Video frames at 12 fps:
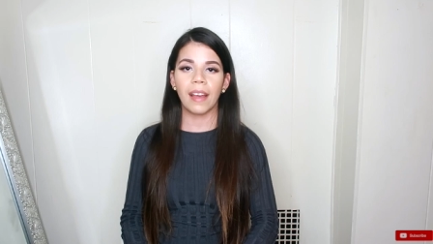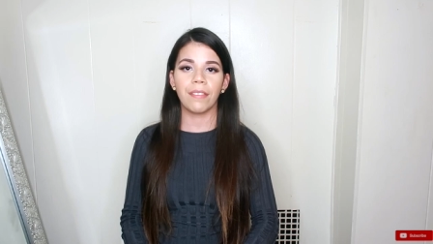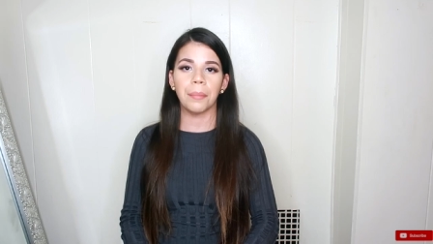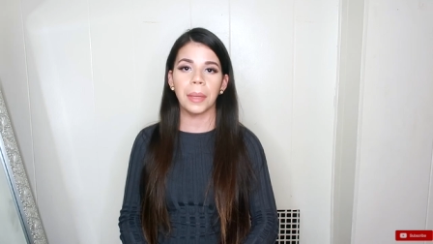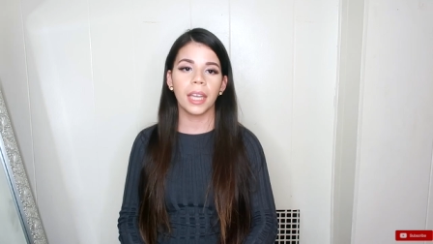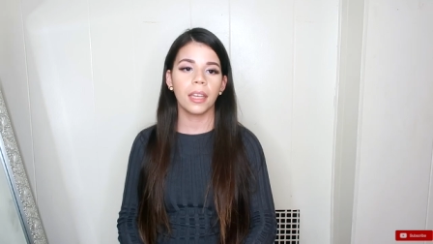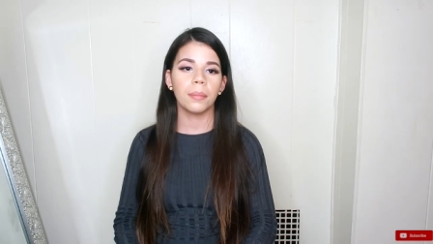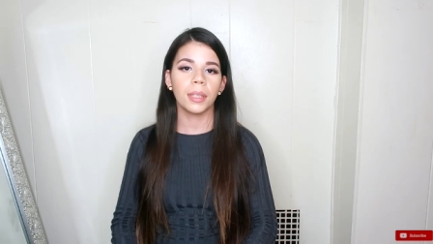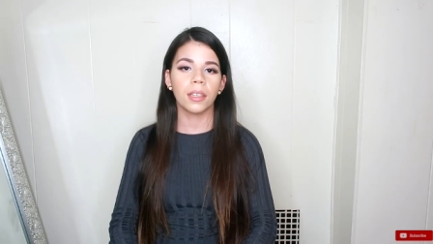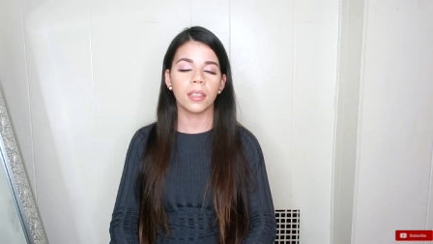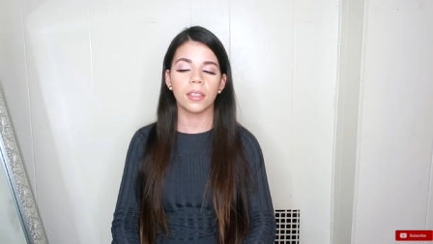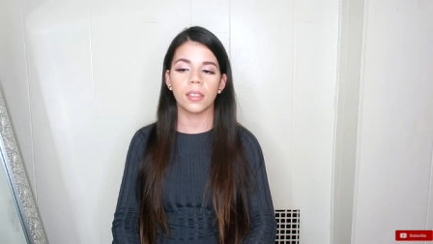I've made
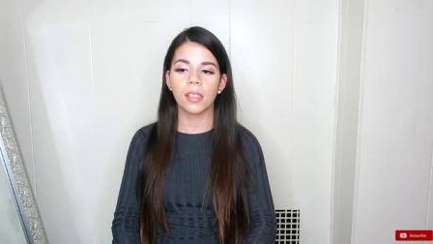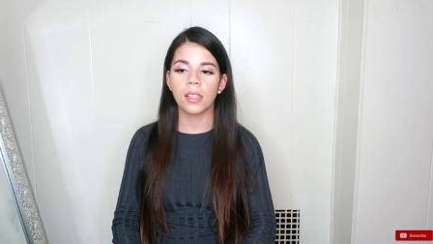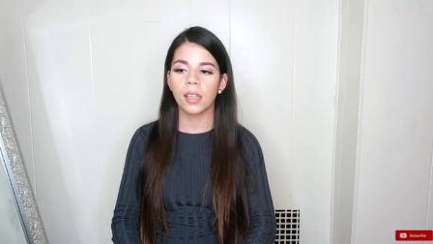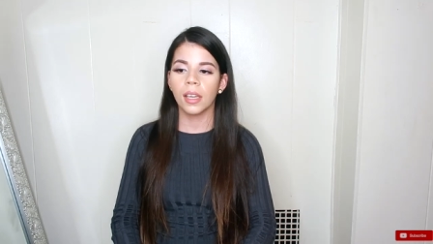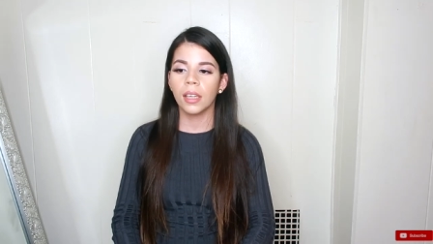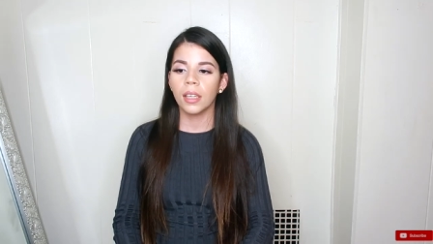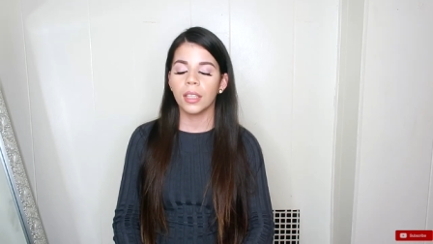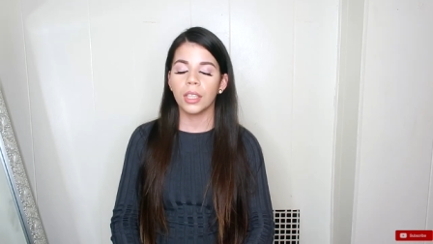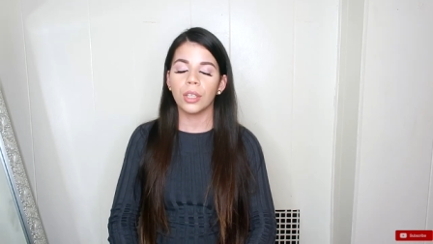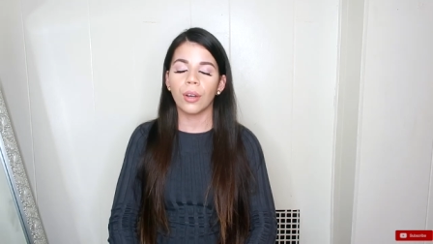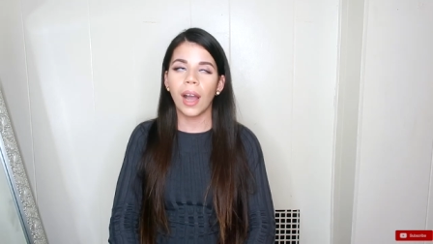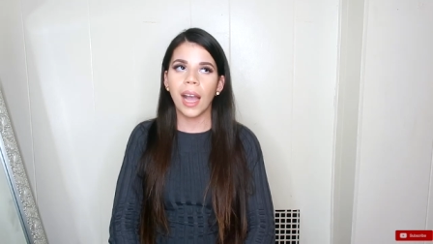because
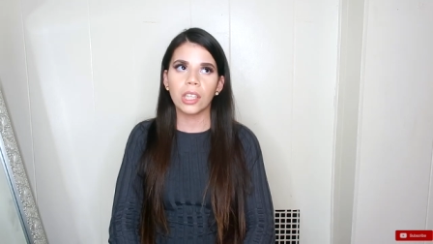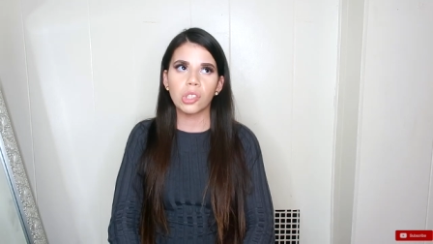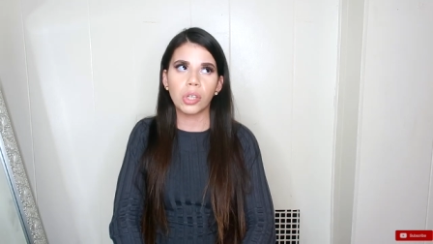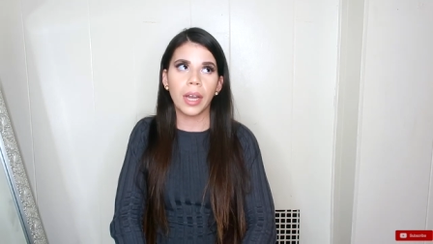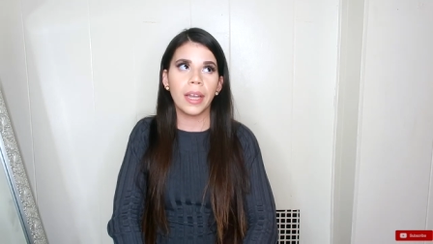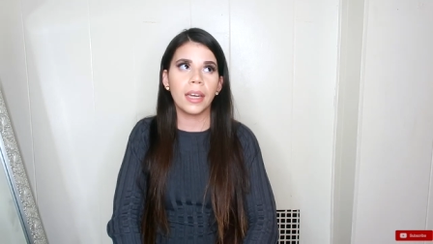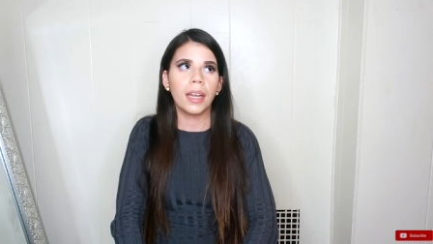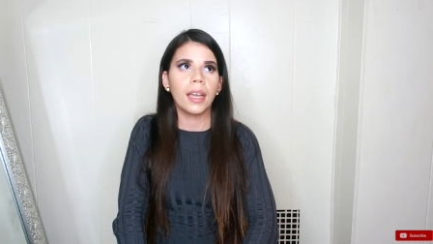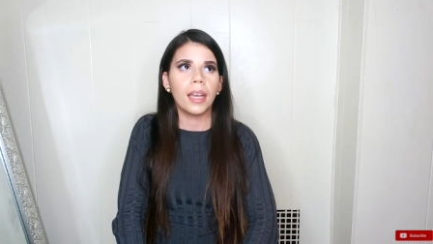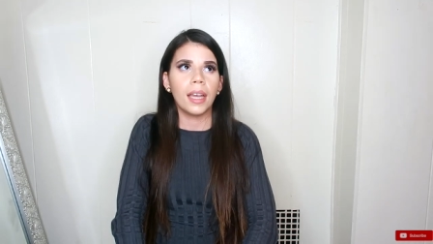you know I tried